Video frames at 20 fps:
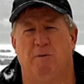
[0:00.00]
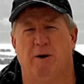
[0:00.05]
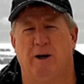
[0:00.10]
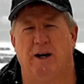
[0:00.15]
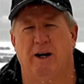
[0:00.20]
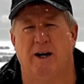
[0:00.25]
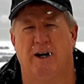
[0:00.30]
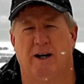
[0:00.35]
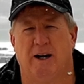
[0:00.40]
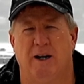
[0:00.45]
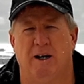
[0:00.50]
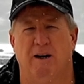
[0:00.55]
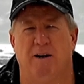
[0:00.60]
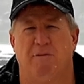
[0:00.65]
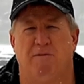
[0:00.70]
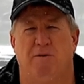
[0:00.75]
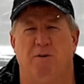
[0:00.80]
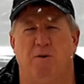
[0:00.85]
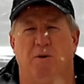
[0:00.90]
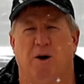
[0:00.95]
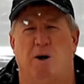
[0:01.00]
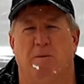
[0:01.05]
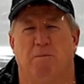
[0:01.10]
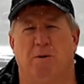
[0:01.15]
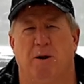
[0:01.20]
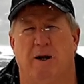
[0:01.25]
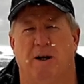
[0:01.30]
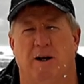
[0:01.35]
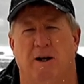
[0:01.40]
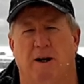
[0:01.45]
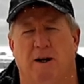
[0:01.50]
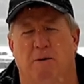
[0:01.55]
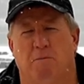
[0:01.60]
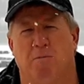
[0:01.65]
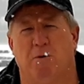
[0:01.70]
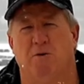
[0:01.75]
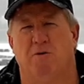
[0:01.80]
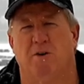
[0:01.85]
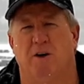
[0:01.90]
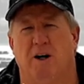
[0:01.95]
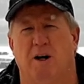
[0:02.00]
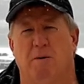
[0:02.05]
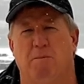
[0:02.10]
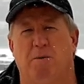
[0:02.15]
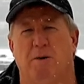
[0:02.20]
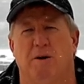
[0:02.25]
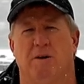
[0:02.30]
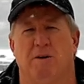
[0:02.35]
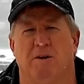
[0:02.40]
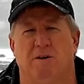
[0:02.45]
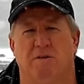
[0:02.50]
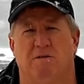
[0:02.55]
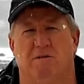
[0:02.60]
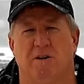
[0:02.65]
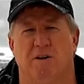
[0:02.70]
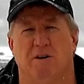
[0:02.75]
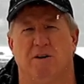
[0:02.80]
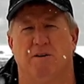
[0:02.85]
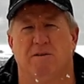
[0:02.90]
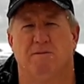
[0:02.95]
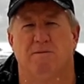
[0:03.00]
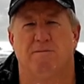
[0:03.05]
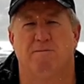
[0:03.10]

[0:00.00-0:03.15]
way I can if you are planning on moving up here this year.